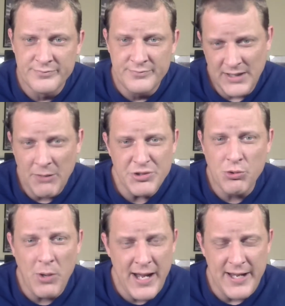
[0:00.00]
Like that was
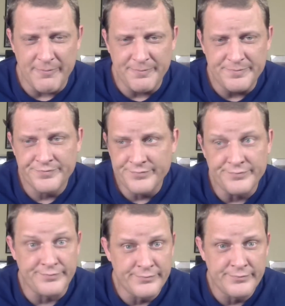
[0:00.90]
great.
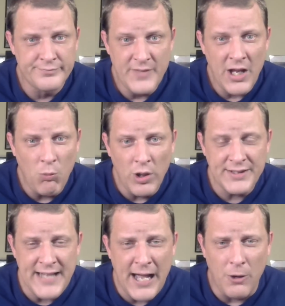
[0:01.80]
It
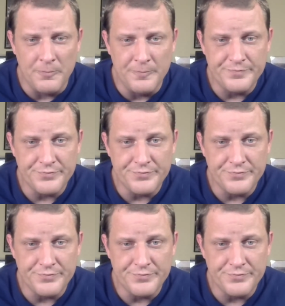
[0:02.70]
worked out.